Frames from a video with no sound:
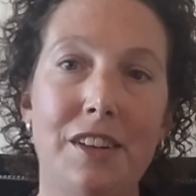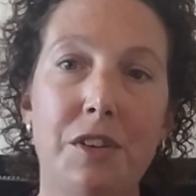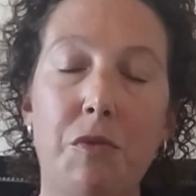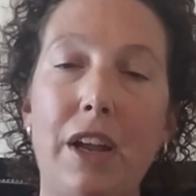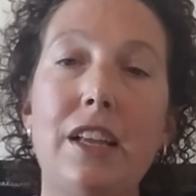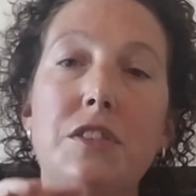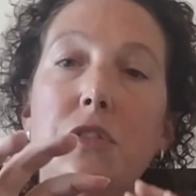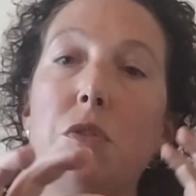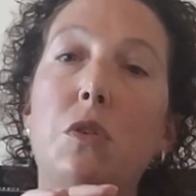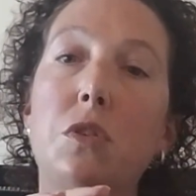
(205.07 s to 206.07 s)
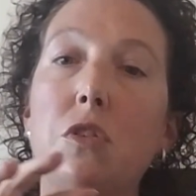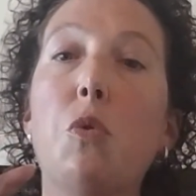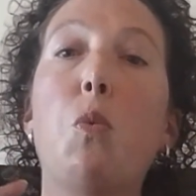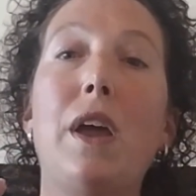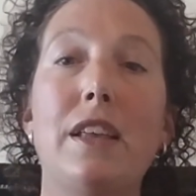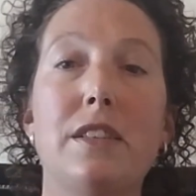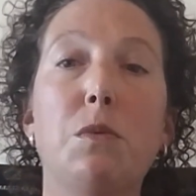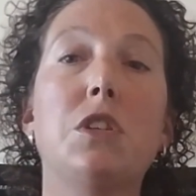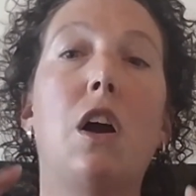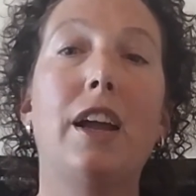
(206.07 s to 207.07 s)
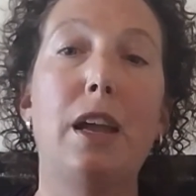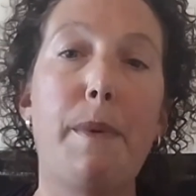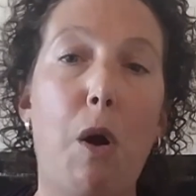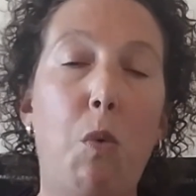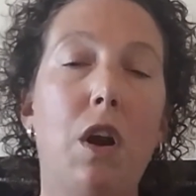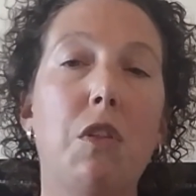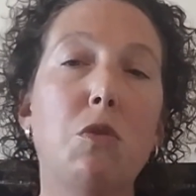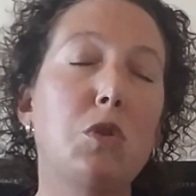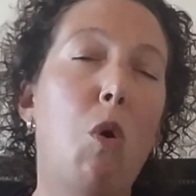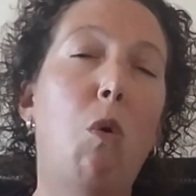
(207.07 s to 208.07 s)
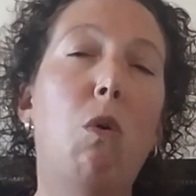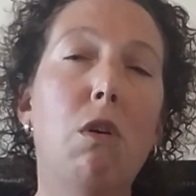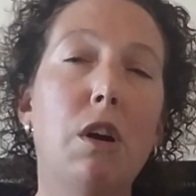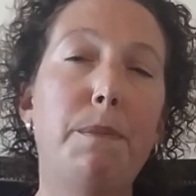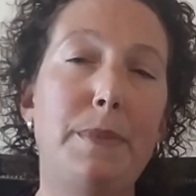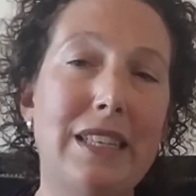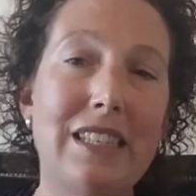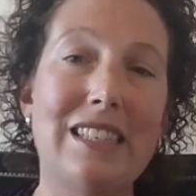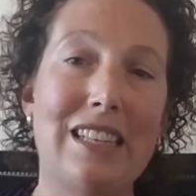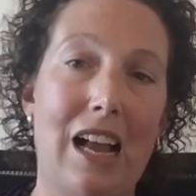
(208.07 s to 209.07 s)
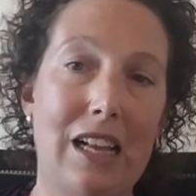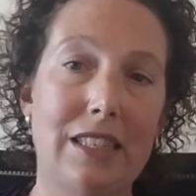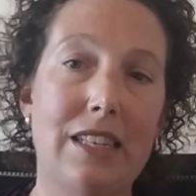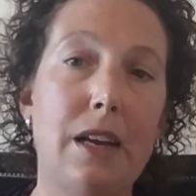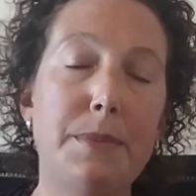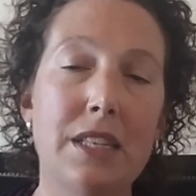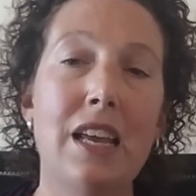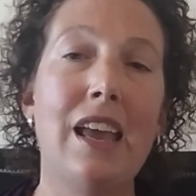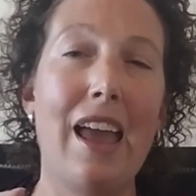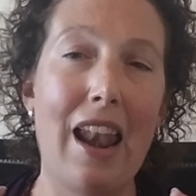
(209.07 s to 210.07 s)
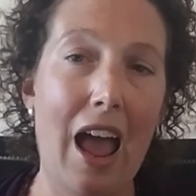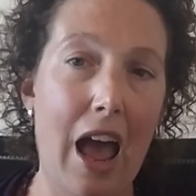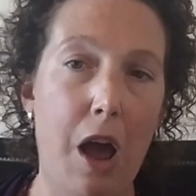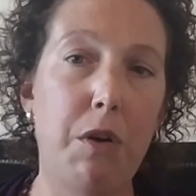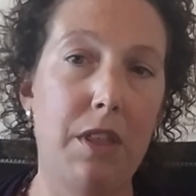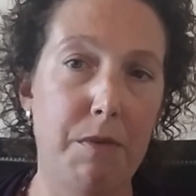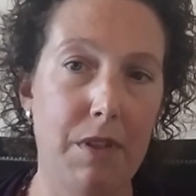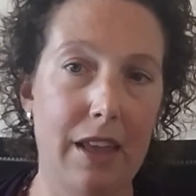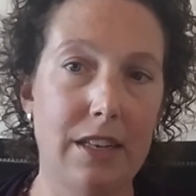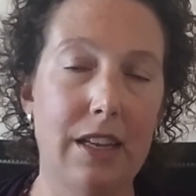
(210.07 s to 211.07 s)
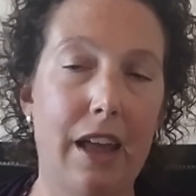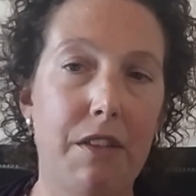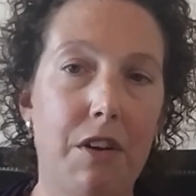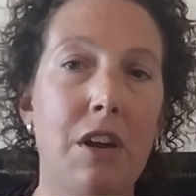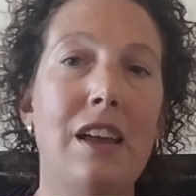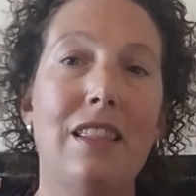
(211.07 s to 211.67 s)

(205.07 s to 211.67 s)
right? So those are the ways that we're talking about what are those core business concepts and how do they relate together.